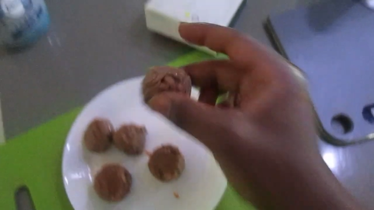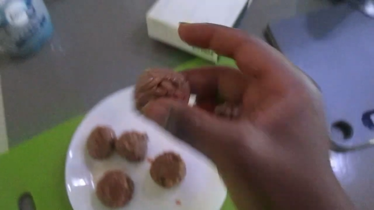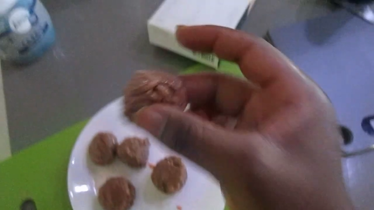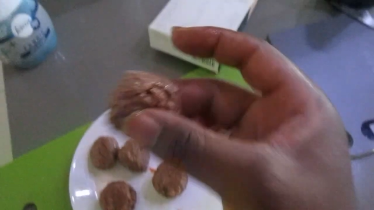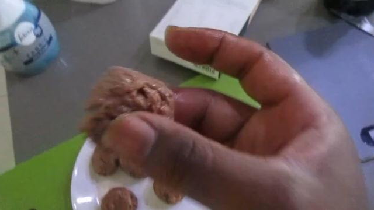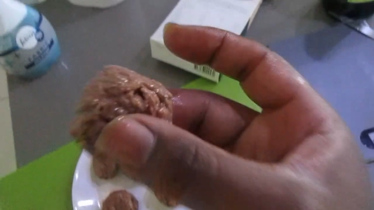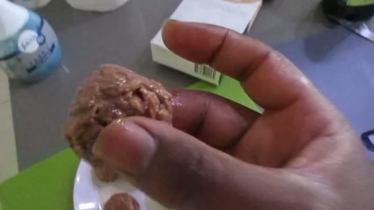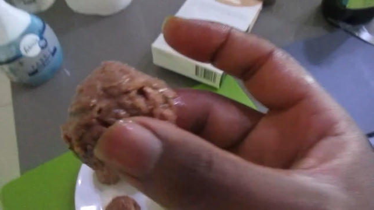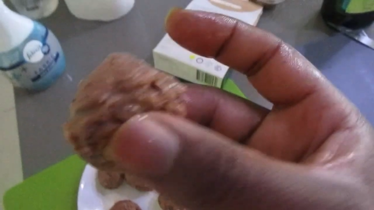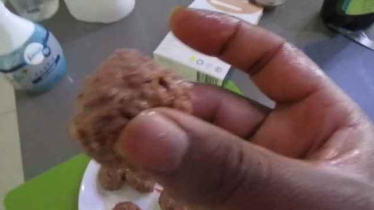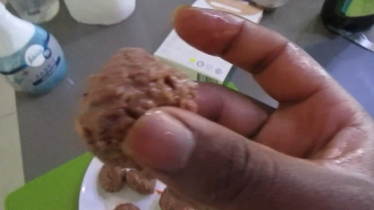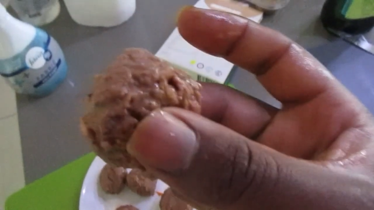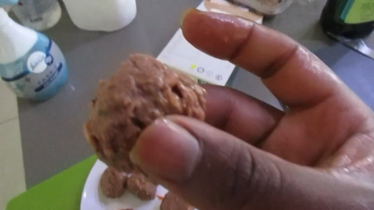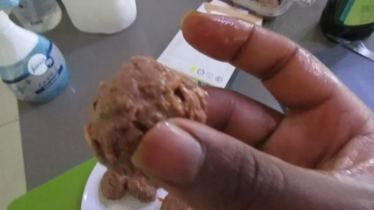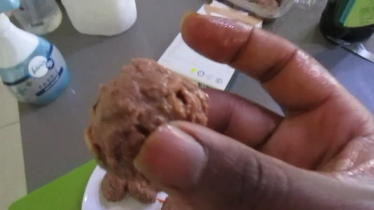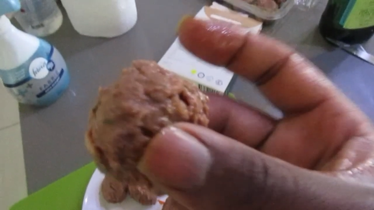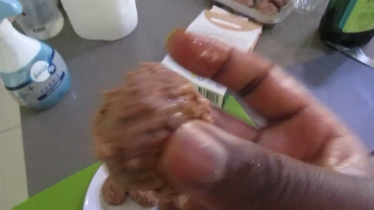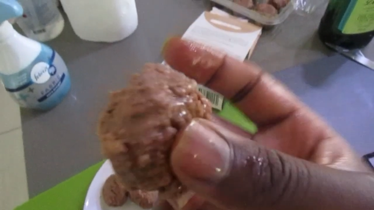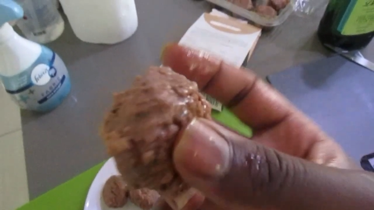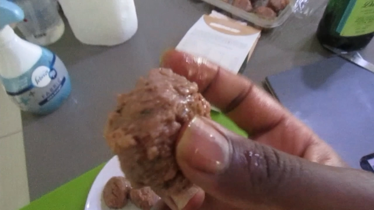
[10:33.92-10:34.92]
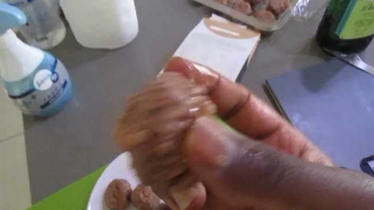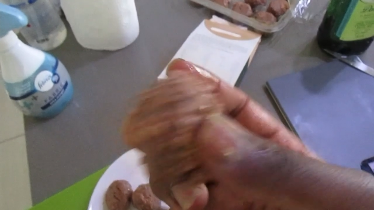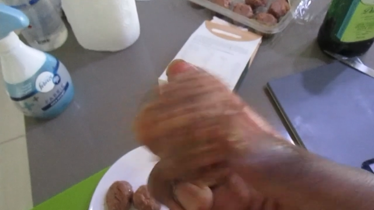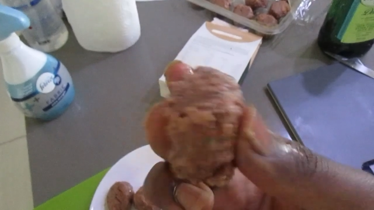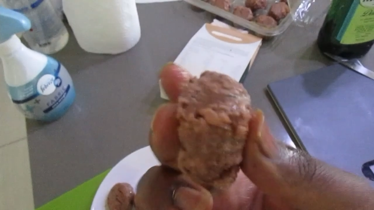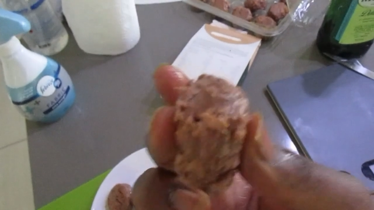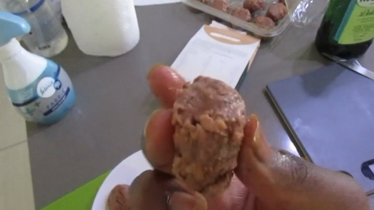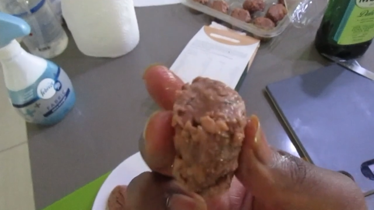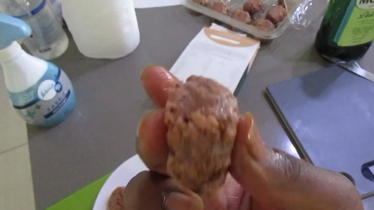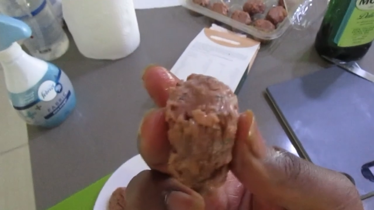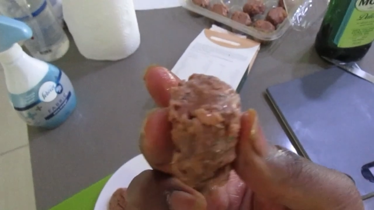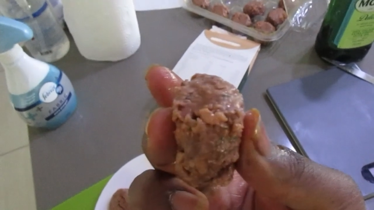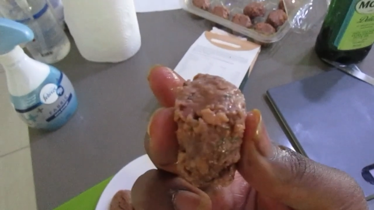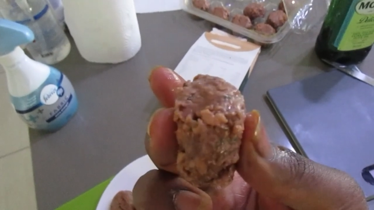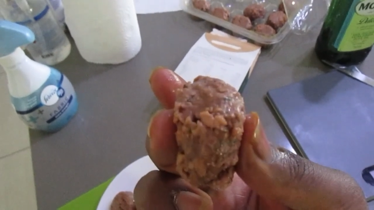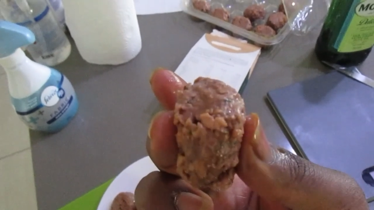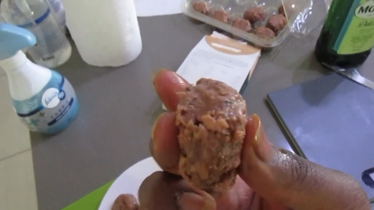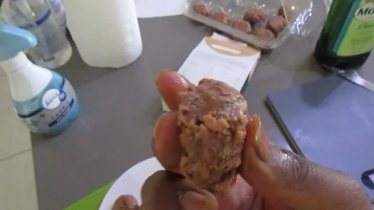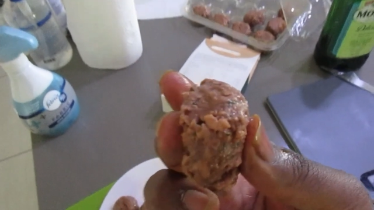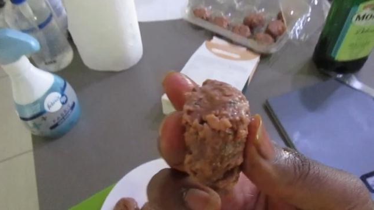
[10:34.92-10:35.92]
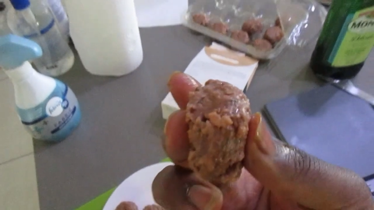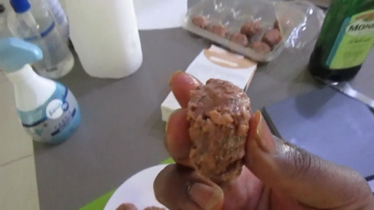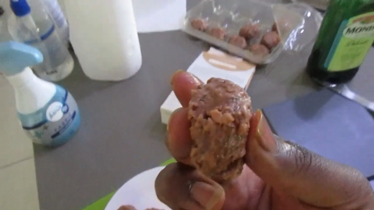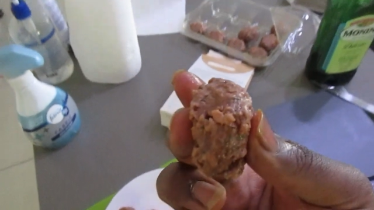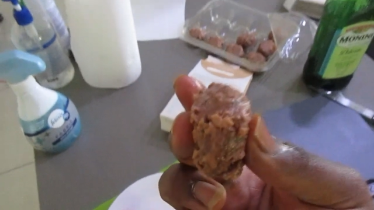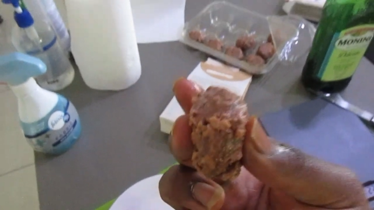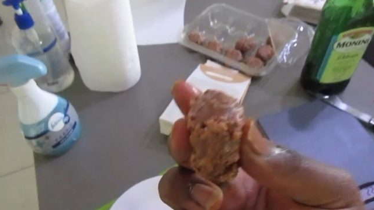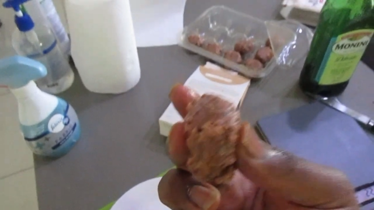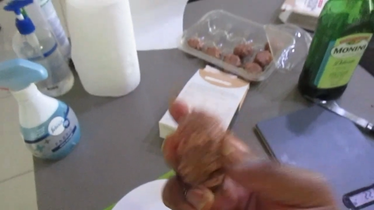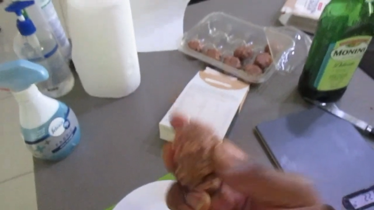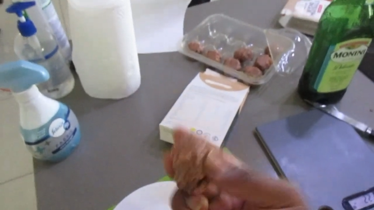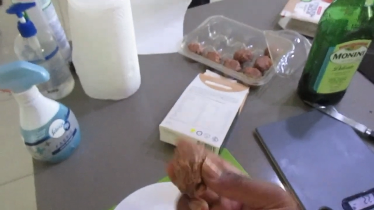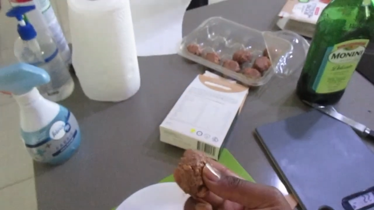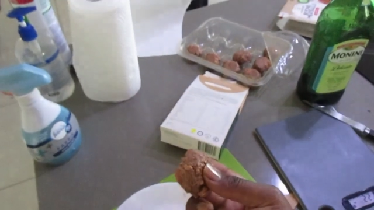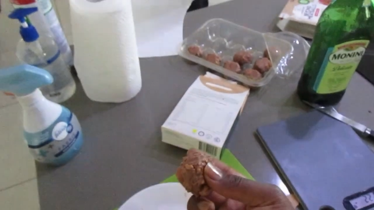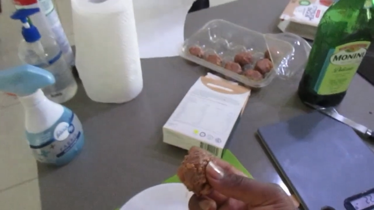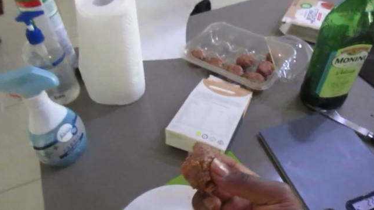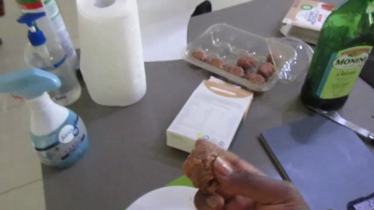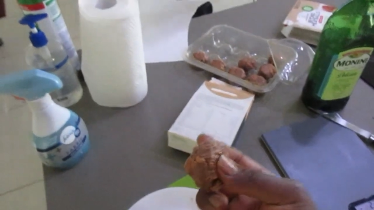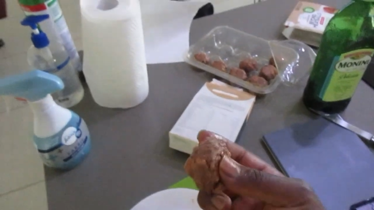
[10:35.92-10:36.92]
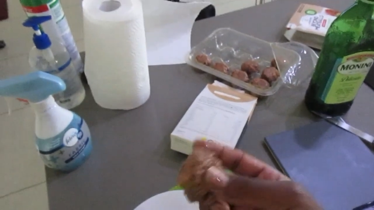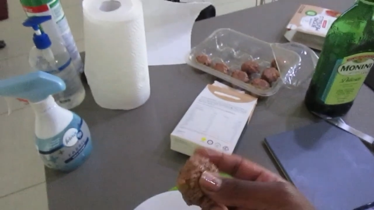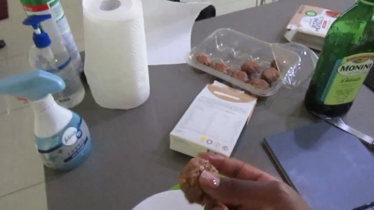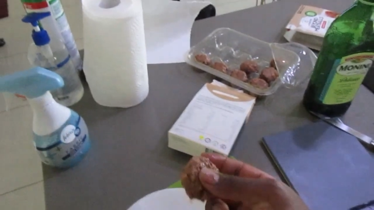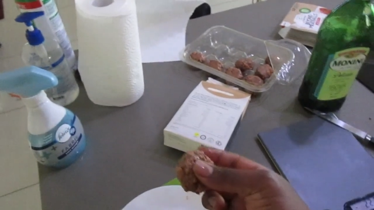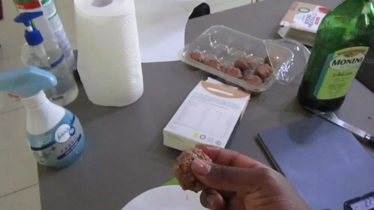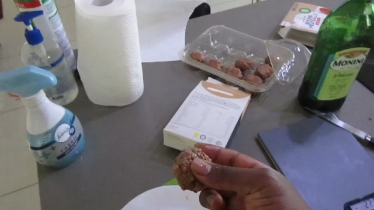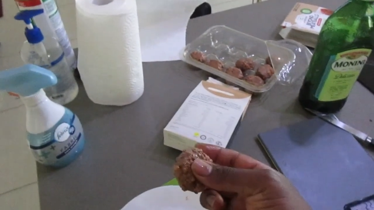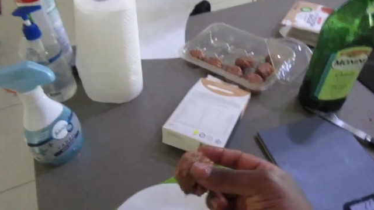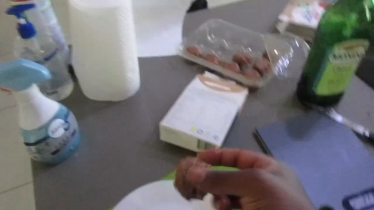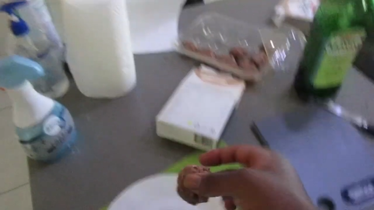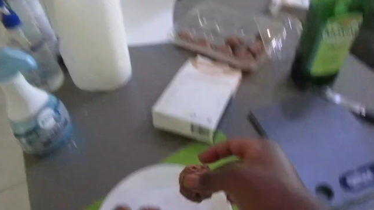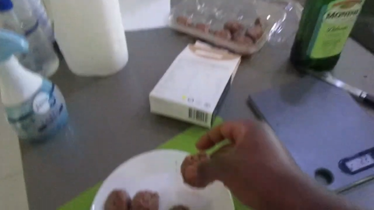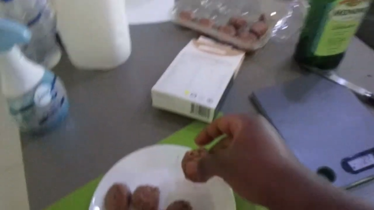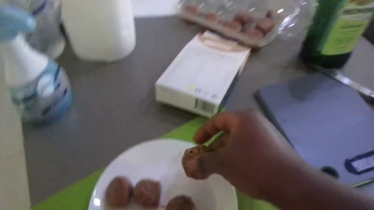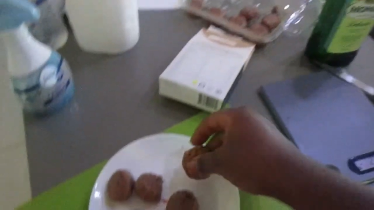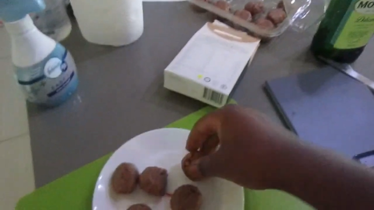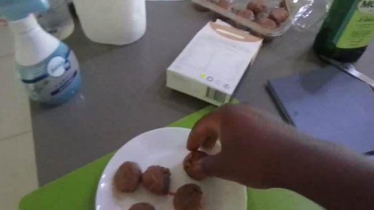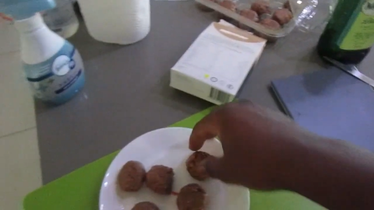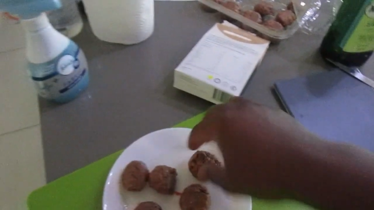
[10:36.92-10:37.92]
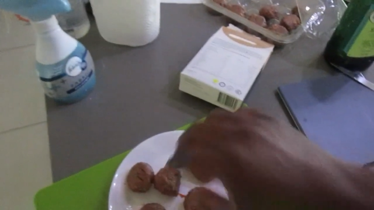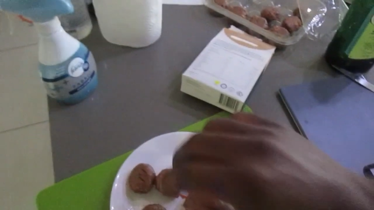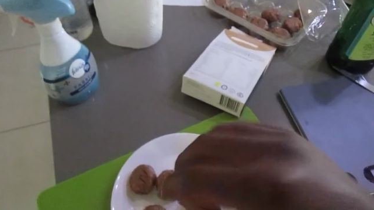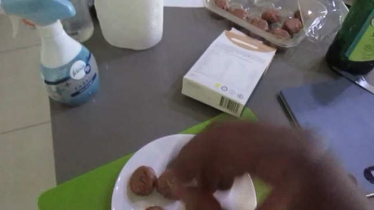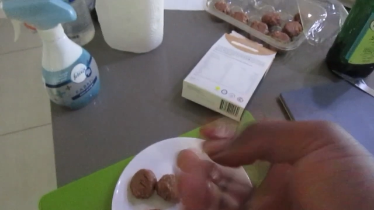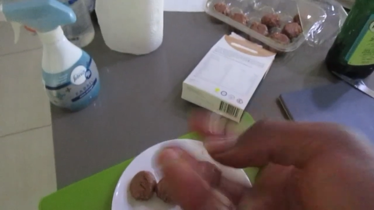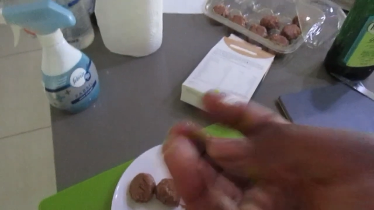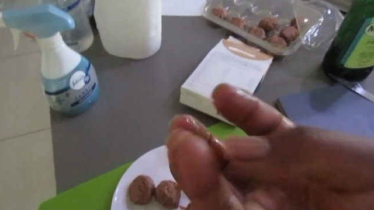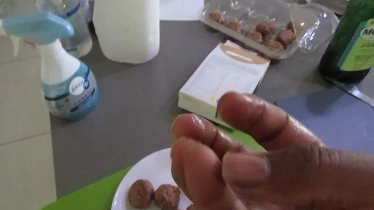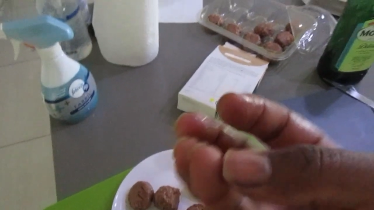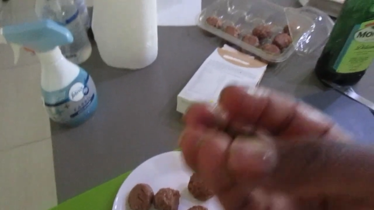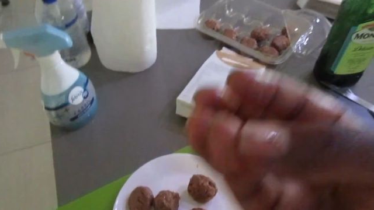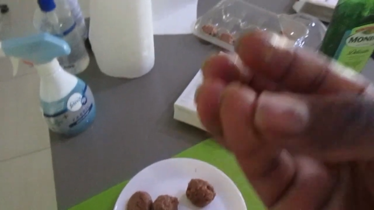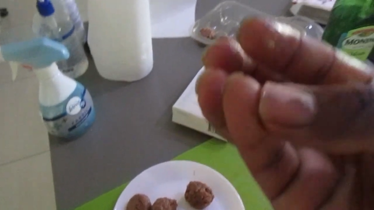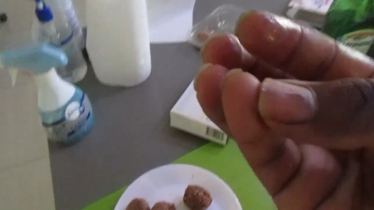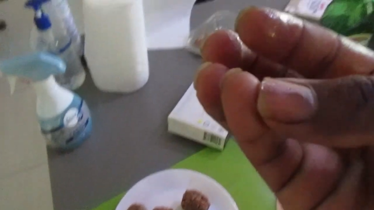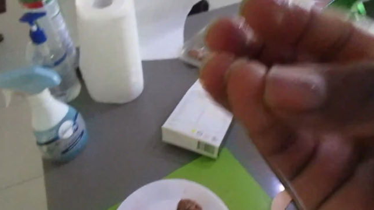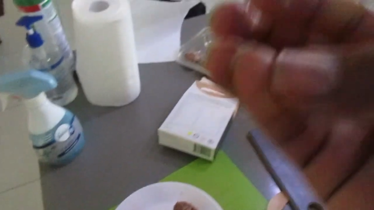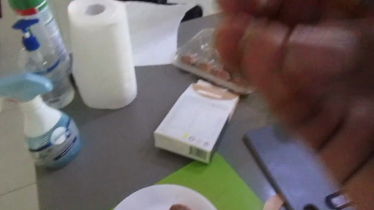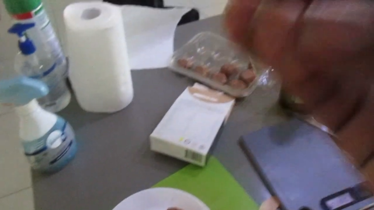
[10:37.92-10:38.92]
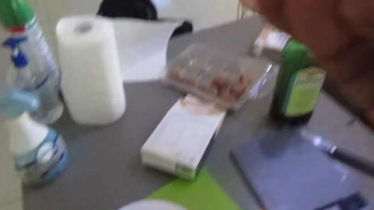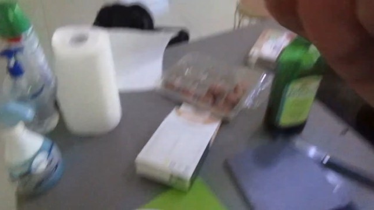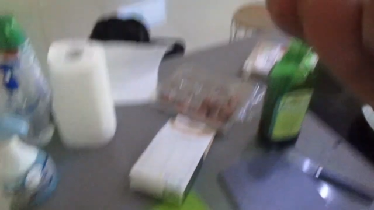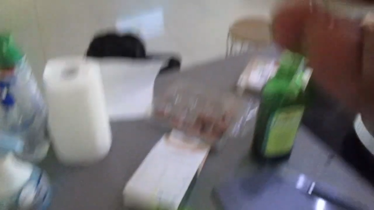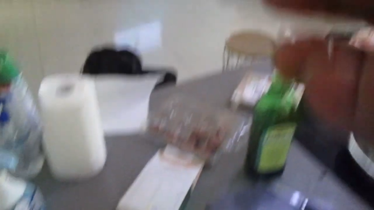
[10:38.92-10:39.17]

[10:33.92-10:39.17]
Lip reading: Nobody's mouth can be seen.